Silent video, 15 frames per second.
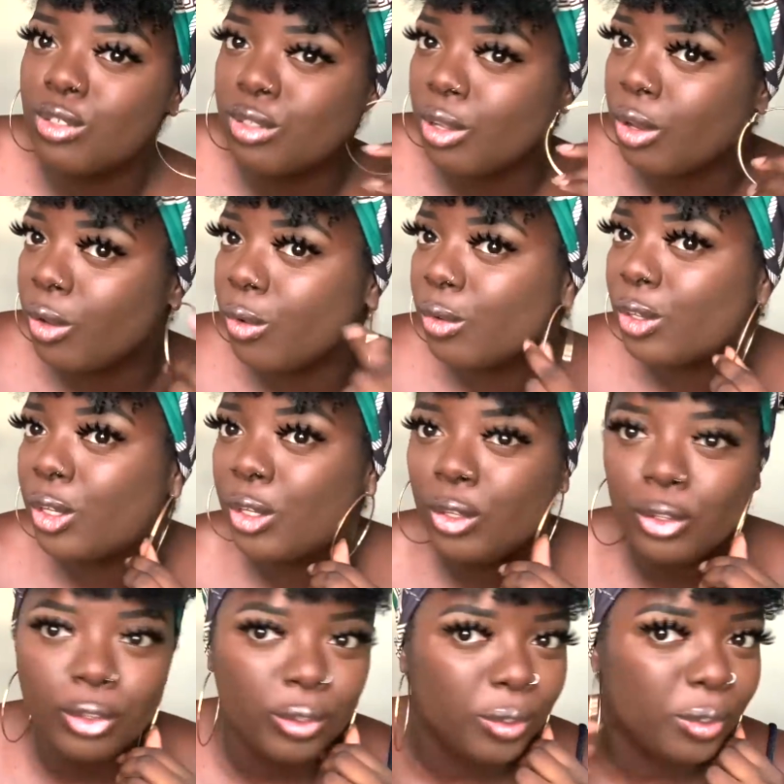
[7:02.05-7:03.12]
so
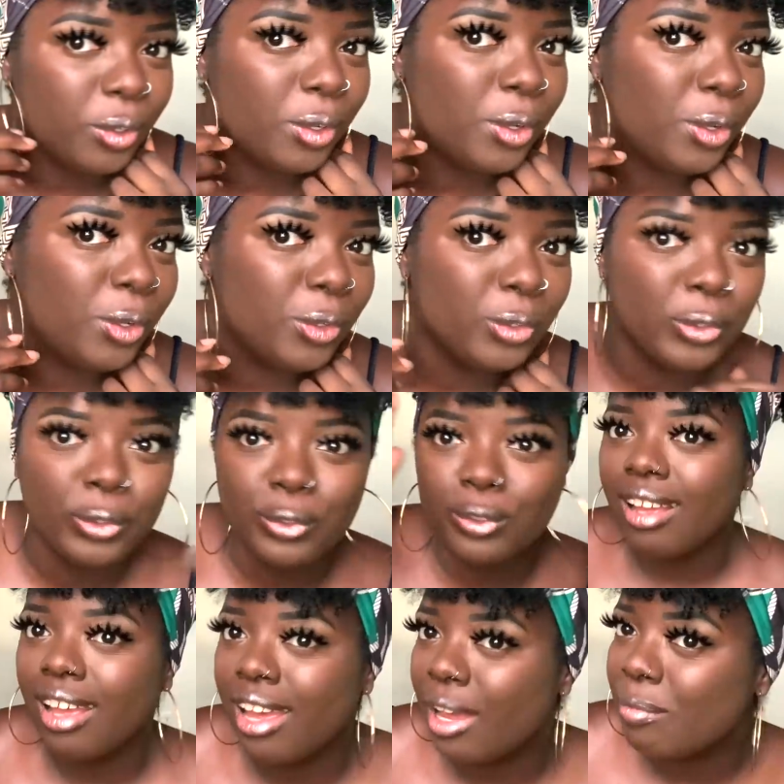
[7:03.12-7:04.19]
cute.
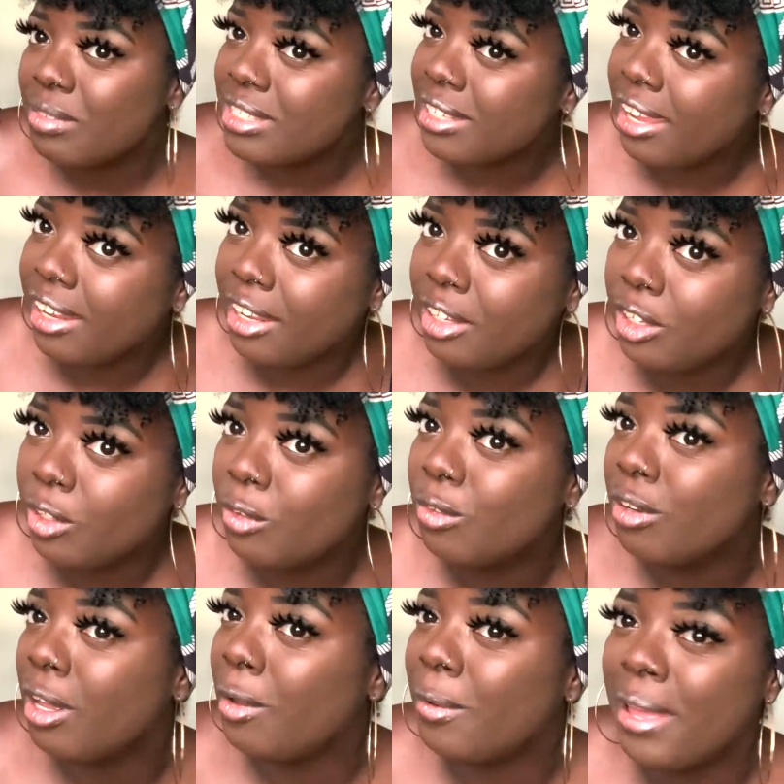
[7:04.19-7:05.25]
I'm telling you,
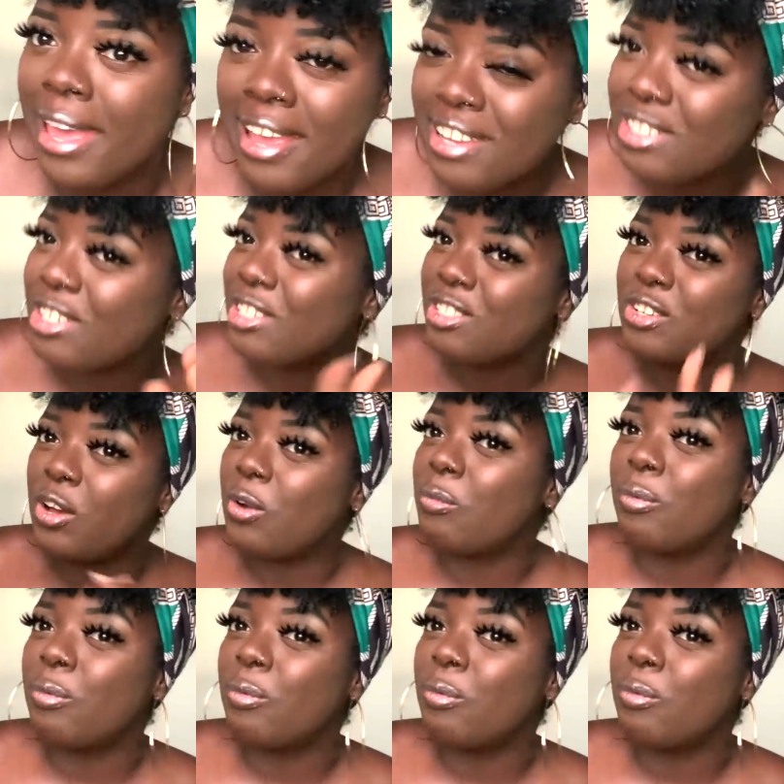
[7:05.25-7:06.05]
no edges, no